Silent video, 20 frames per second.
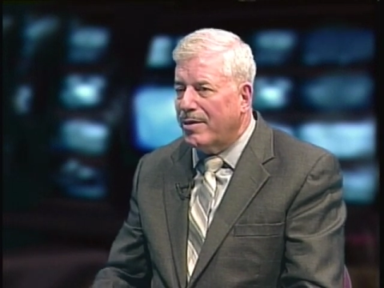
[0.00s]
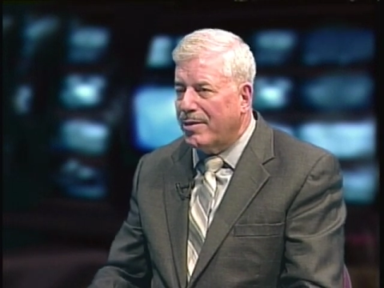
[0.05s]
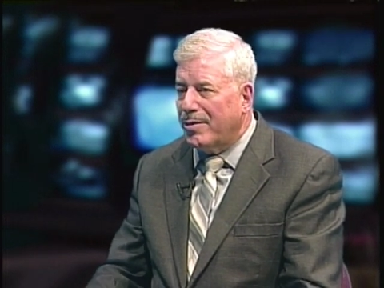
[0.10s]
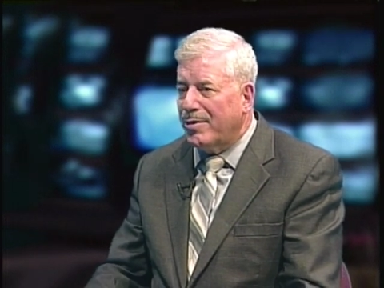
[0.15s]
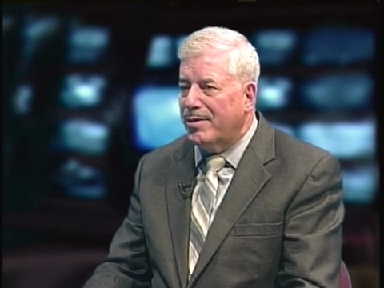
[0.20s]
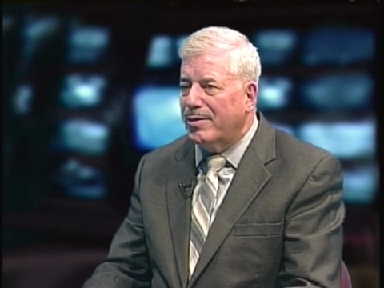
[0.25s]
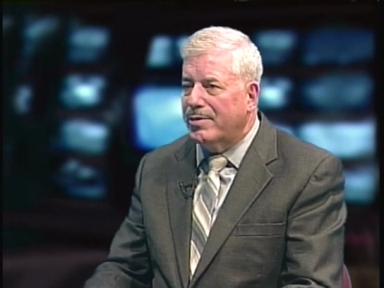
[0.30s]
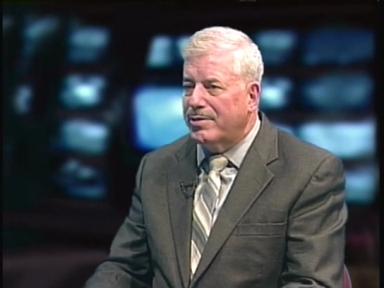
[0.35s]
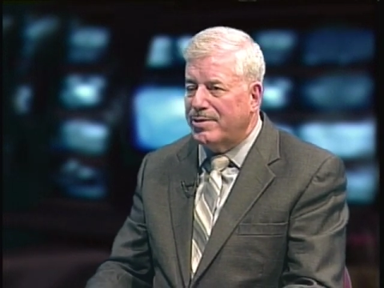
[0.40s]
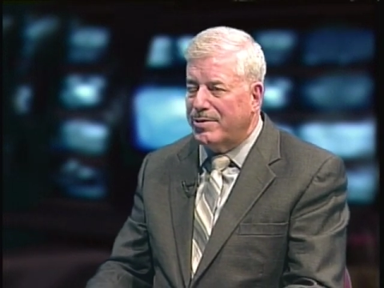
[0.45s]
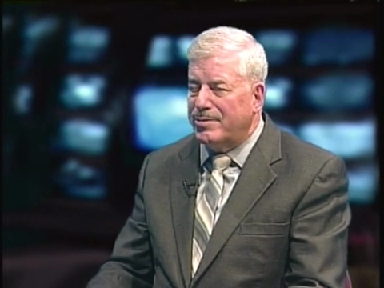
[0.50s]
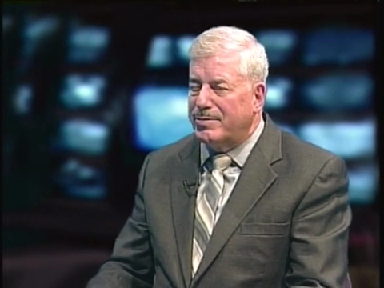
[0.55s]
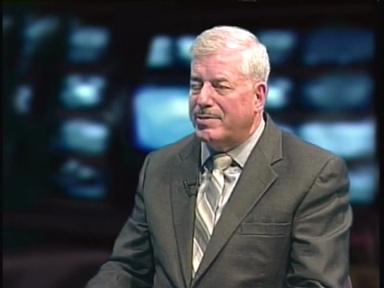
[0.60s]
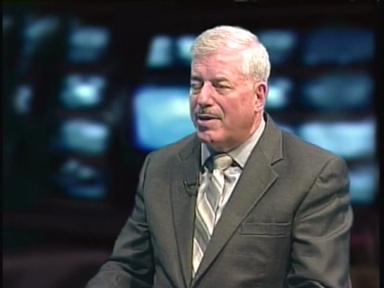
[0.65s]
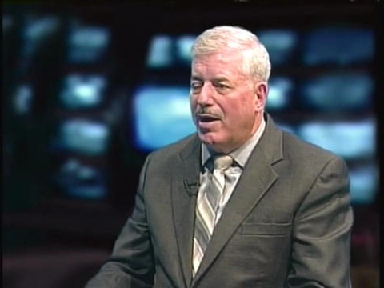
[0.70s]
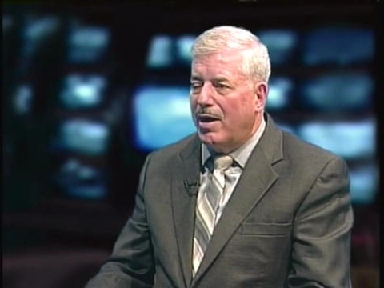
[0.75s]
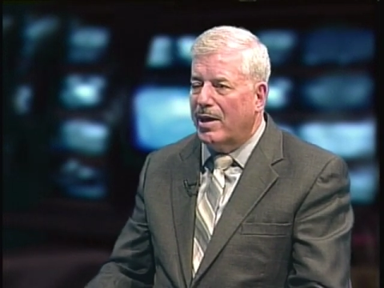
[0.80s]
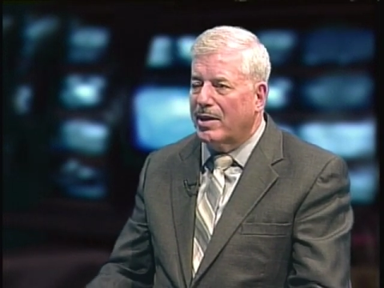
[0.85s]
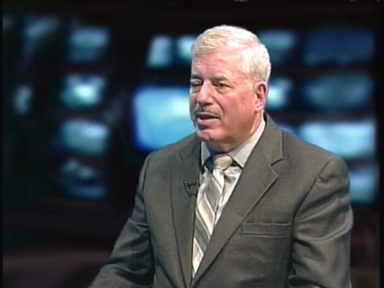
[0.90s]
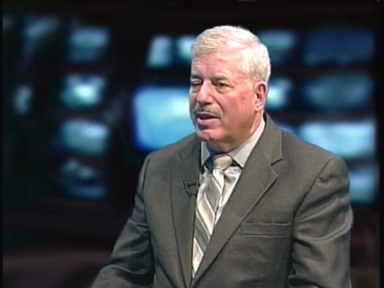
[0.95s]
heard you
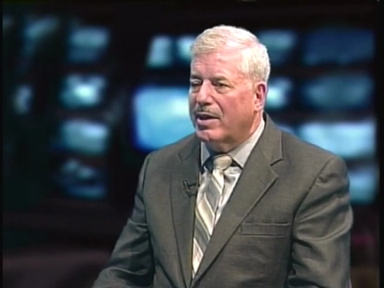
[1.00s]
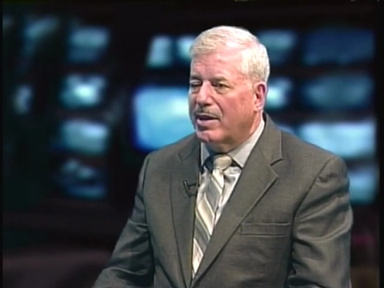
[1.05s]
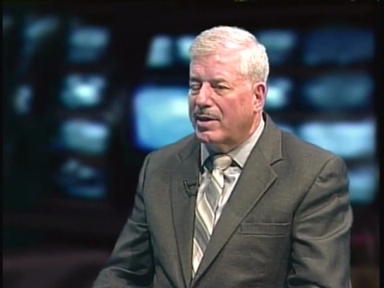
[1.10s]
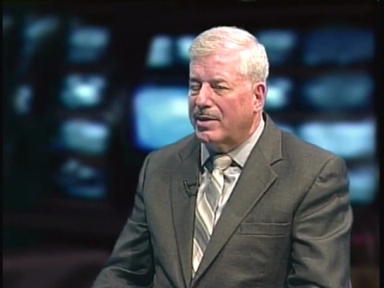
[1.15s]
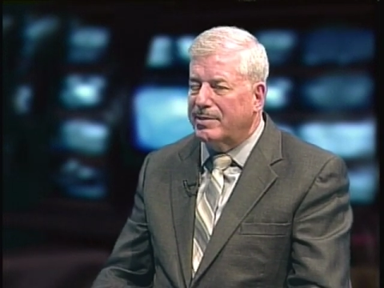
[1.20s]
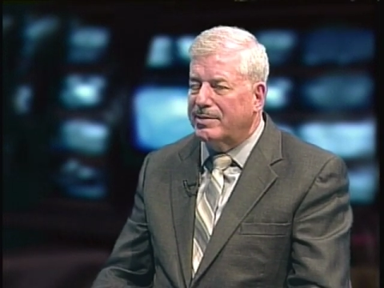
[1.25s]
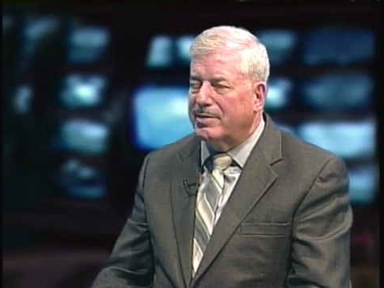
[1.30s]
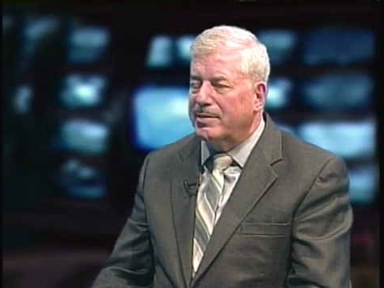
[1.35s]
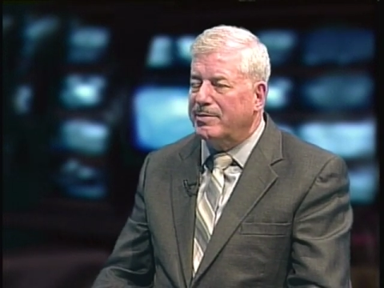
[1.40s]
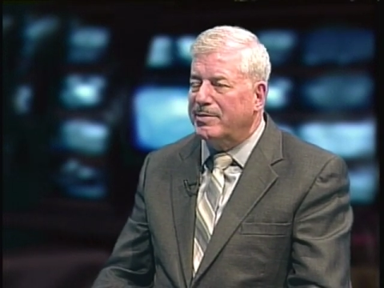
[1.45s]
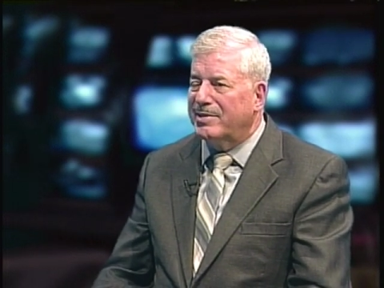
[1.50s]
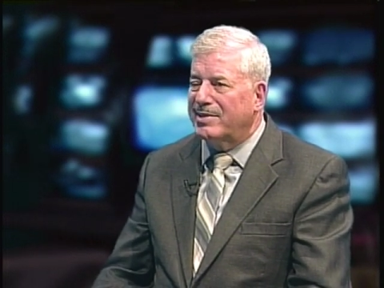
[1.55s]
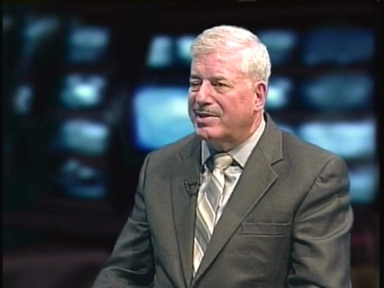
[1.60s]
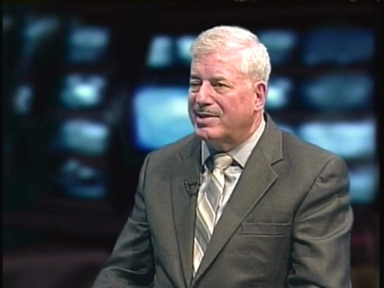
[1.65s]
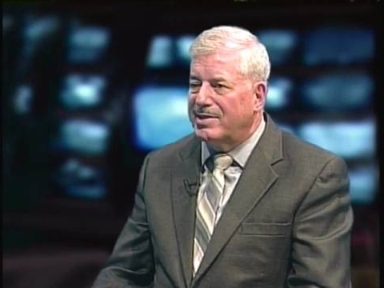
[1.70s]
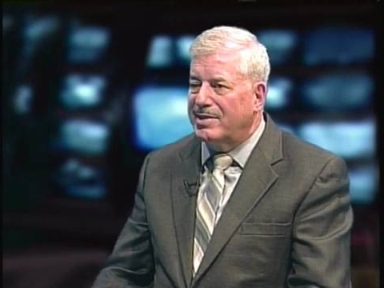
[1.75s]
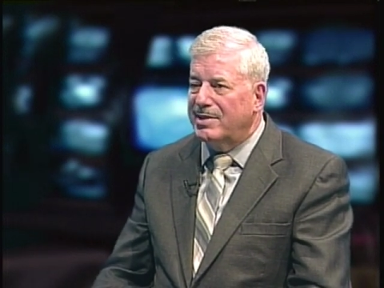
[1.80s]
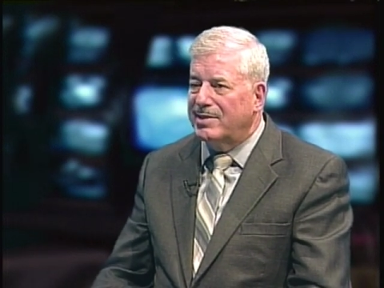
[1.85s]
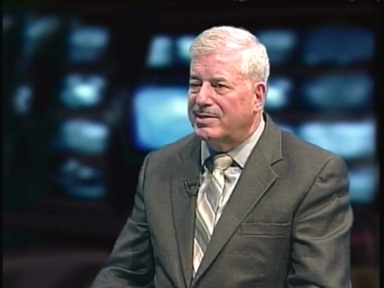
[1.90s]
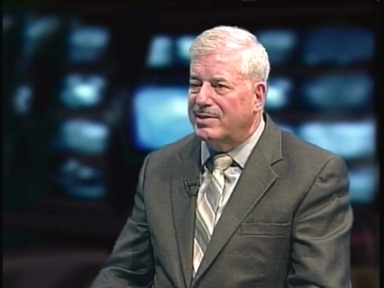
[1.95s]
talking some
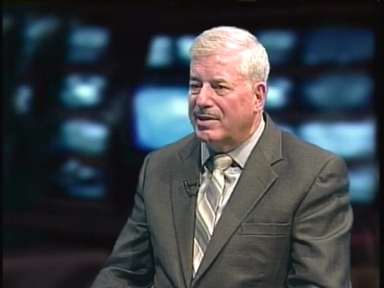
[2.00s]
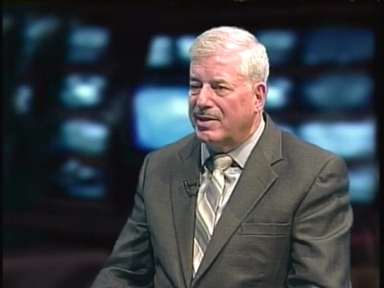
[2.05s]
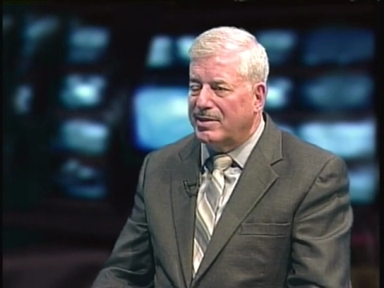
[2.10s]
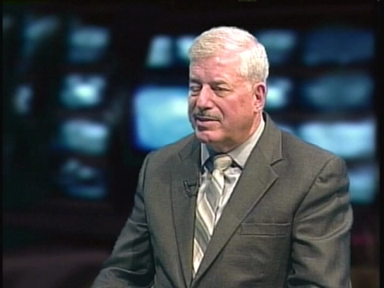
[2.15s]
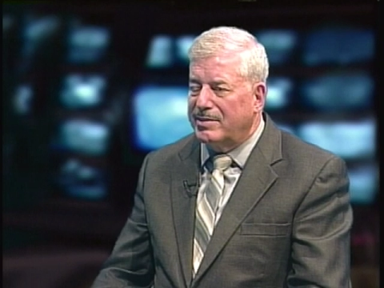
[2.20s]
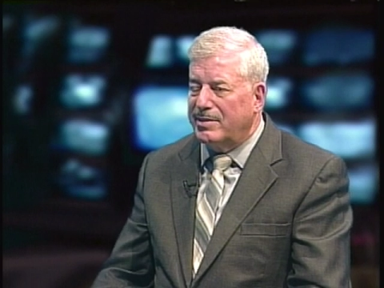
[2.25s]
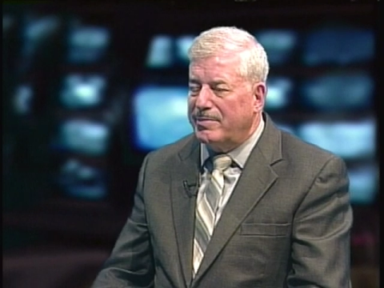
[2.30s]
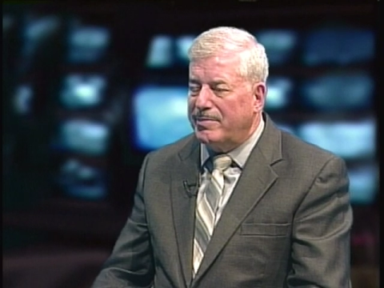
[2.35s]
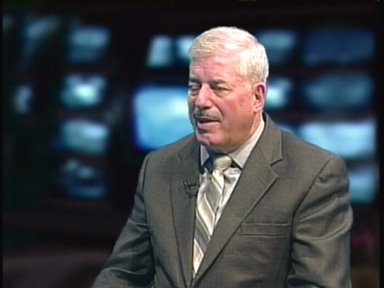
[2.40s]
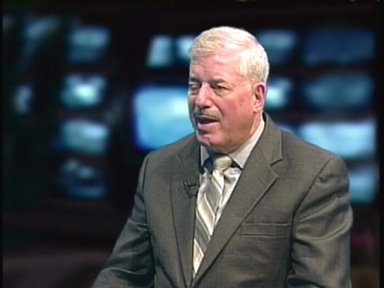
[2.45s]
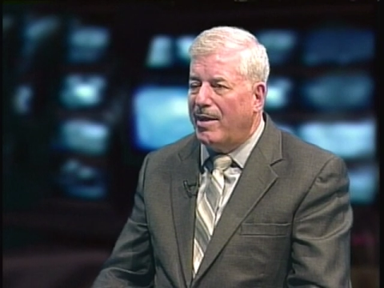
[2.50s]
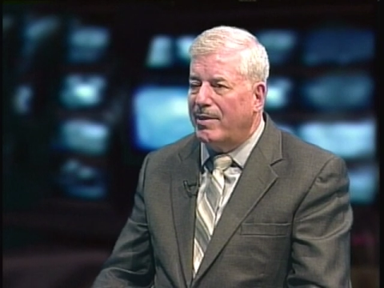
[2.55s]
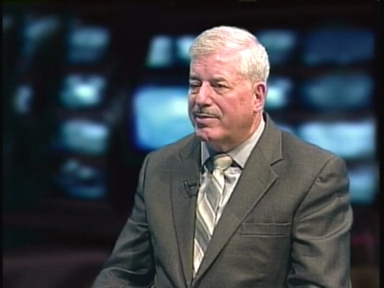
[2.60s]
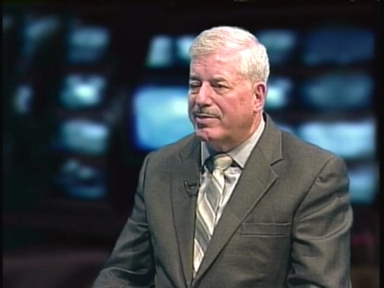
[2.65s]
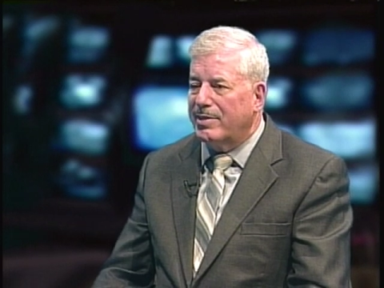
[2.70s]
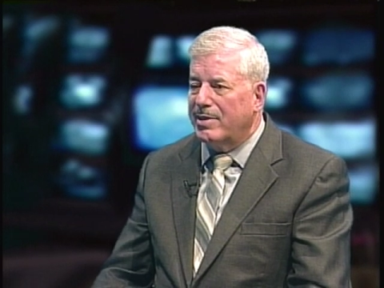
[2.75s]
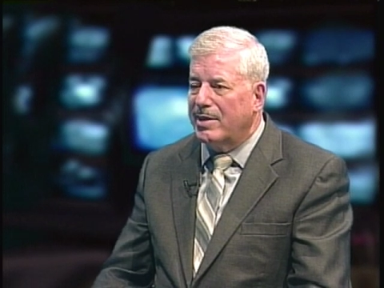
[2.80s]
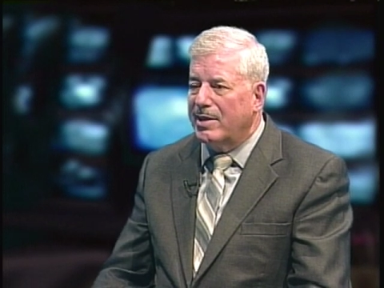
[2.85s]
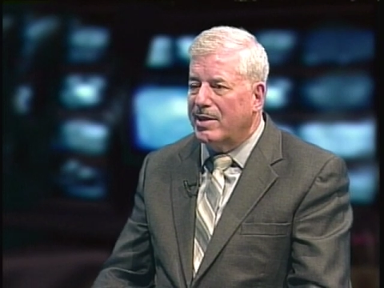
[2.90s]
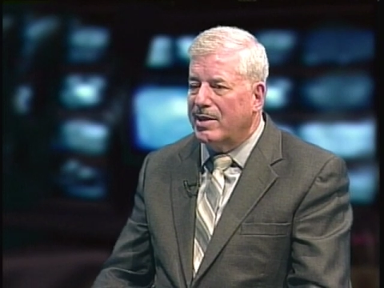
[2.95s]
statistics
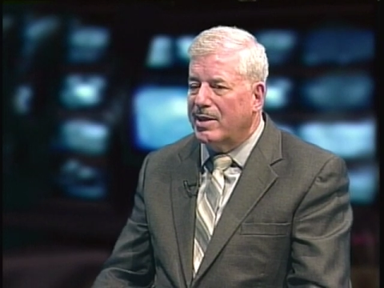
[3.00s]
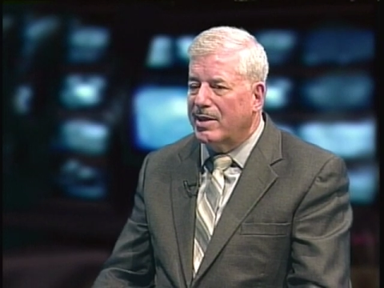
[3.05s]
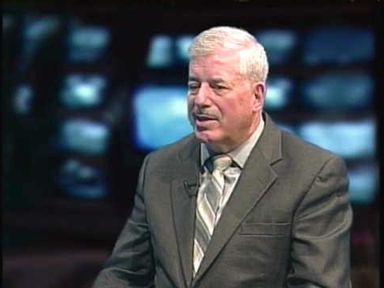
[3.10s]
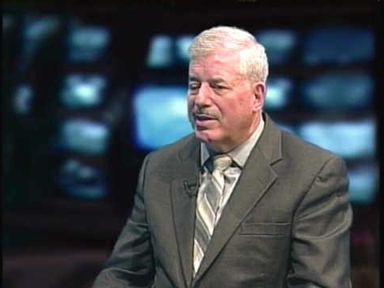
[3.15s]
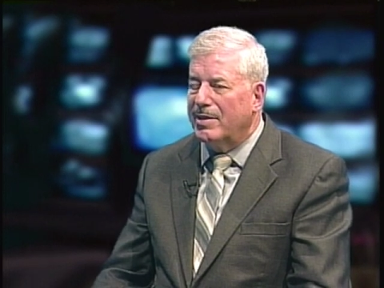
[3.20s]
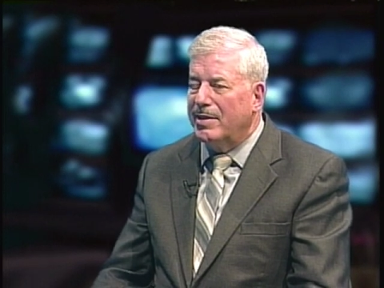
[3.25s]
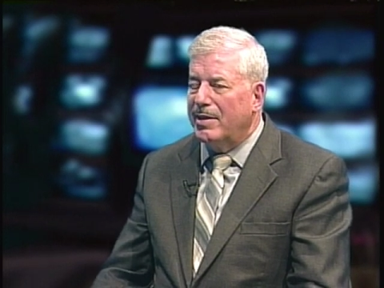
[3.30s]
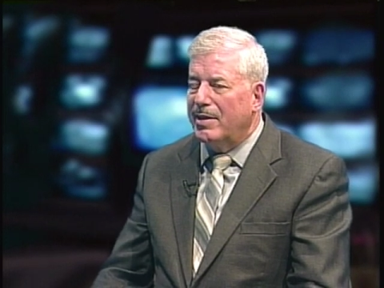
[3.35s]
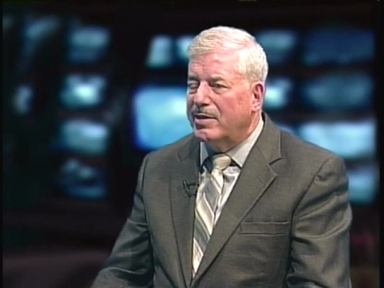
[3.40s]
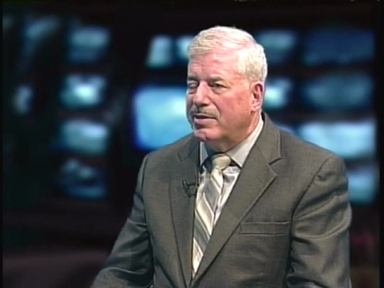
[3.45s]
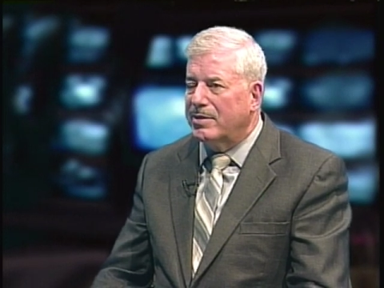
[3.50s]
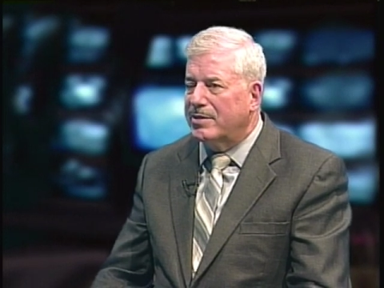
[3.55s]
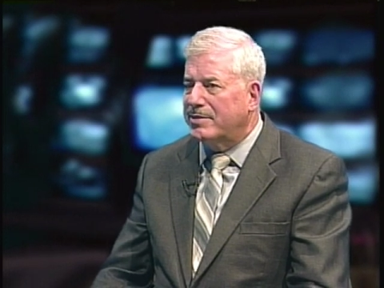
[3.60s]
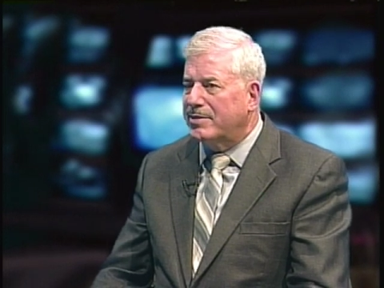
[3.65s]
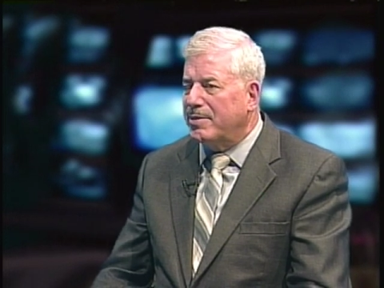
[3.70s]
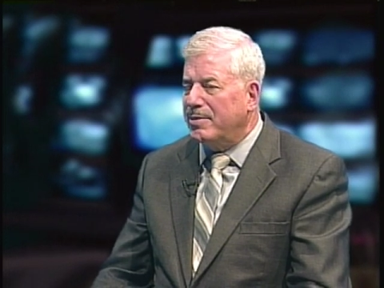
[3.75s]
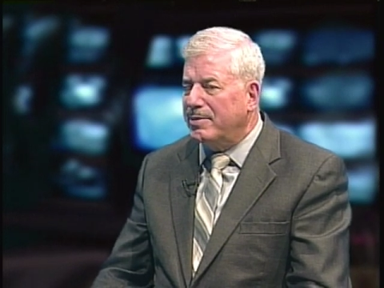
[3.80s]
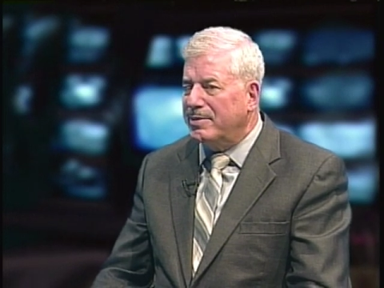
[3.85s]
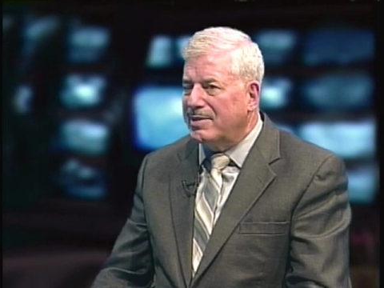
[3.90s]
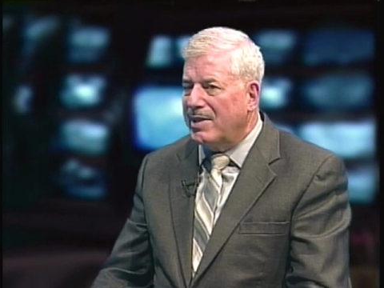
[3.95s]
about the
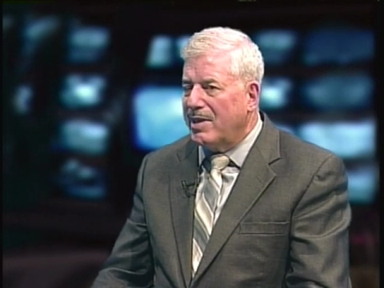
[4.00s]
schools.